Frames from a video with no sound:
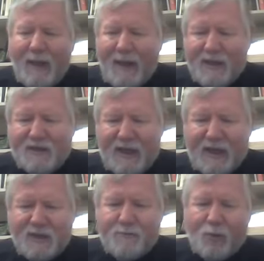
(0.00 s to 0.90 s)
is he
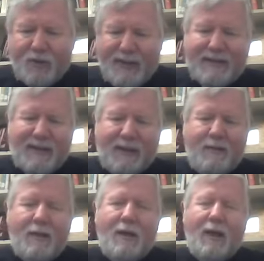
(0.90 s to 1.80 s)
is predicting
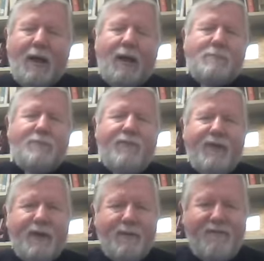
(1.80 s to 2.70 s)

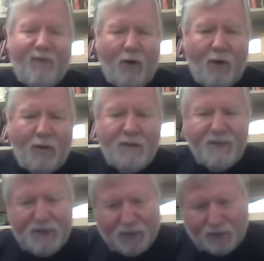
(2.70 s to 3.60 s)
the fall,
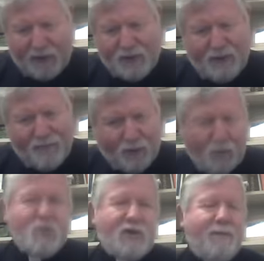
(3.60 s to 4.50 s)
the destruction of
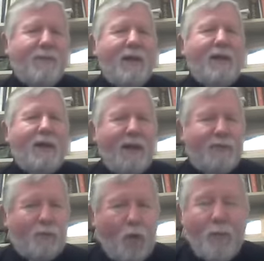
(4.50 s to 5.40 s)
Jerusalem that
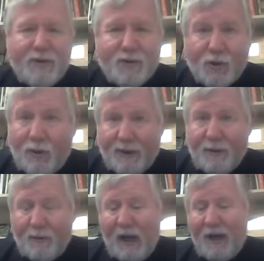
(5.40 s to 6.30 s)
the Romans are going to
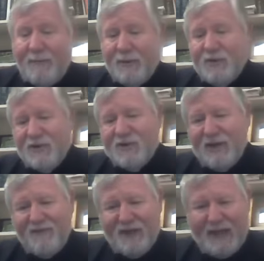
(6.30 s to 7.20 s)
accomplish in
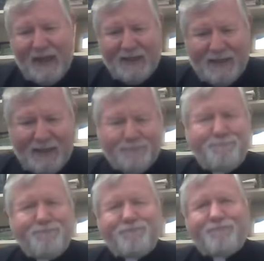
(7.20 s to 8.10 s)
70 AD.
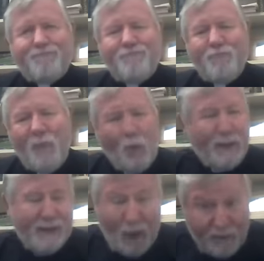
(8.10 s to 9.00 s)

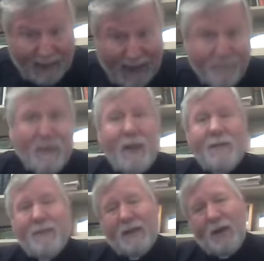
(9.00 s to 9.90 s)
We know that
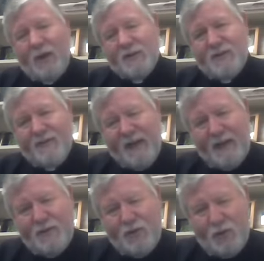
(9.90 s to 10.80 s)
because
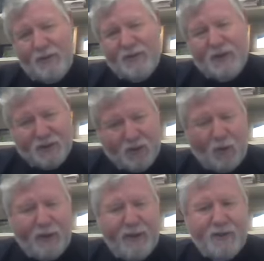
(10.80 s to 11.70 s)
the Jewish
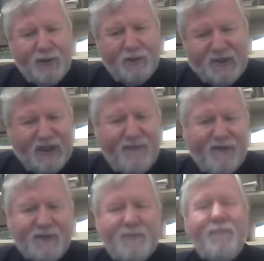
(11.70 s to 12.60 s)
historian Josephus